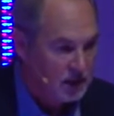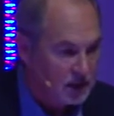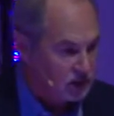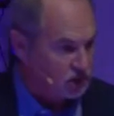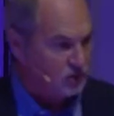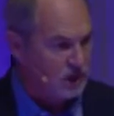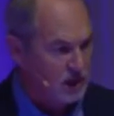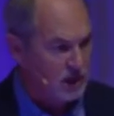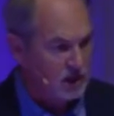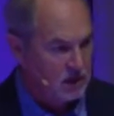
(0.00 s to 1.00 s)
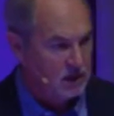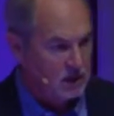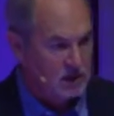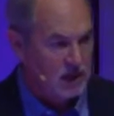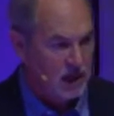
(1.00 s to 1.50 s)
He says, Really?
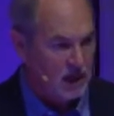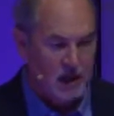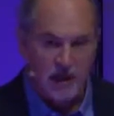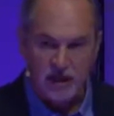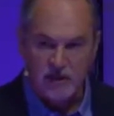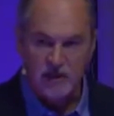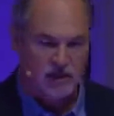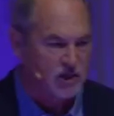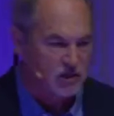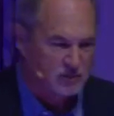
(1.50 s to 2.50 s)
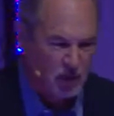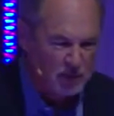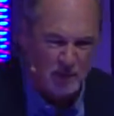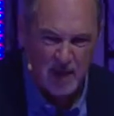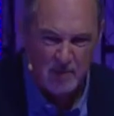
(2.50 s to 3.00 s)
Yeah. He says, There'll
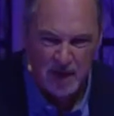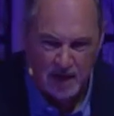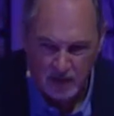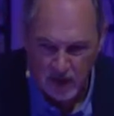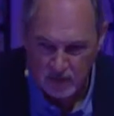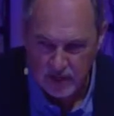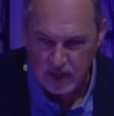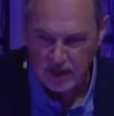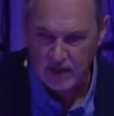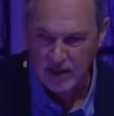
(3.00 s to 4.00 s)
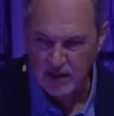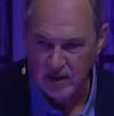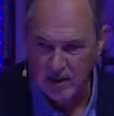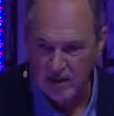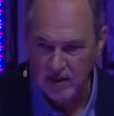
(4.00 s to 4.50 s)
probably be a big crowd there,
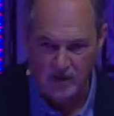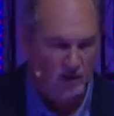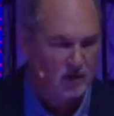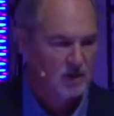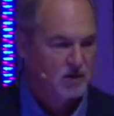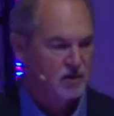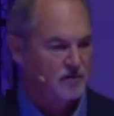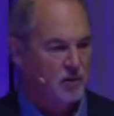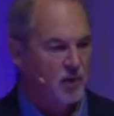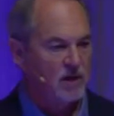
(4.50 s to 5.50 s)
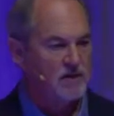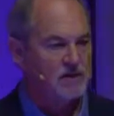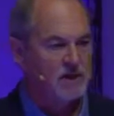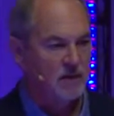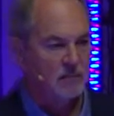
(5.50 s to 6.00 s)
you know. So if you want to
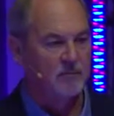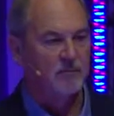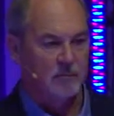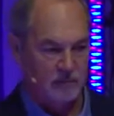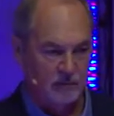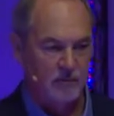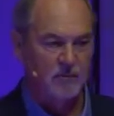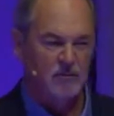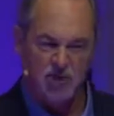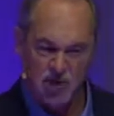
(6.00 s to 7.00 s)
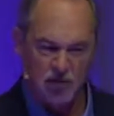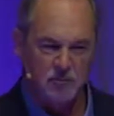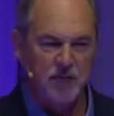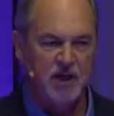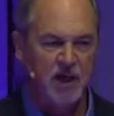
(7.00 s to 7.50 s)
see him, you
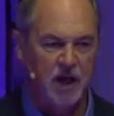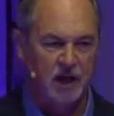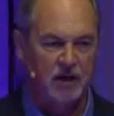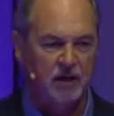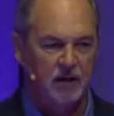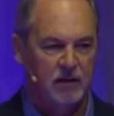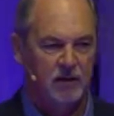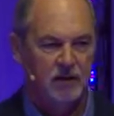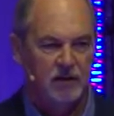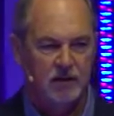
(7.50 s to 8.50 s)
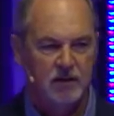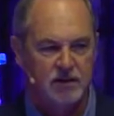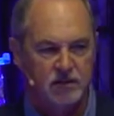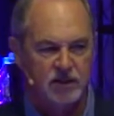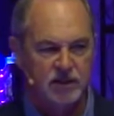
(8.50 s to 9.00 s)
should be there.
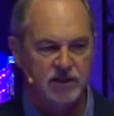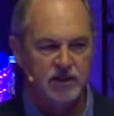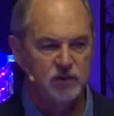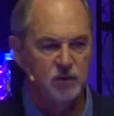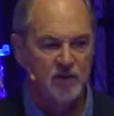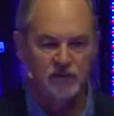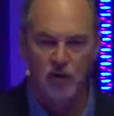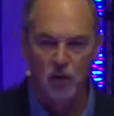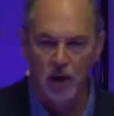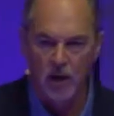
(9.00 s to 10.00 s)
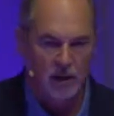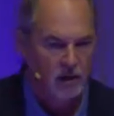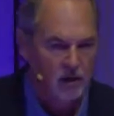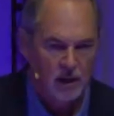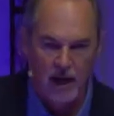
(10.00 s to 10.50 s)
So he says to his wife, You know what?
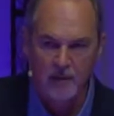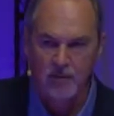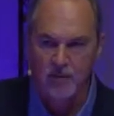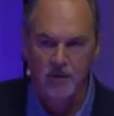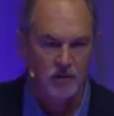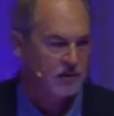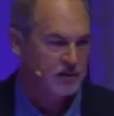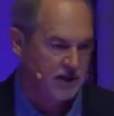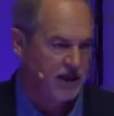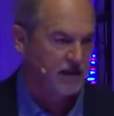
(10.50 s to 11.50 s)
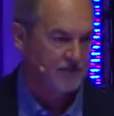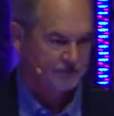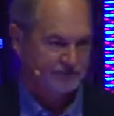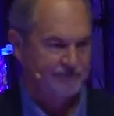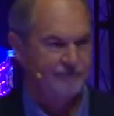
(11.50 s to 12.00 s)
I'm going to go today.
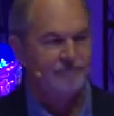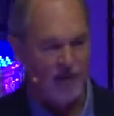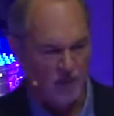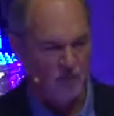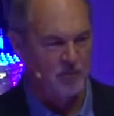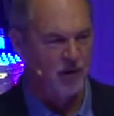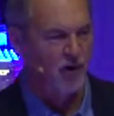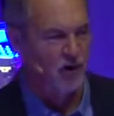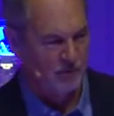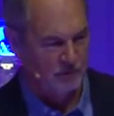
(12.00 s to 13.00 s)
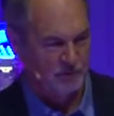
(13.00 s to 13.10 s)
I won't be long.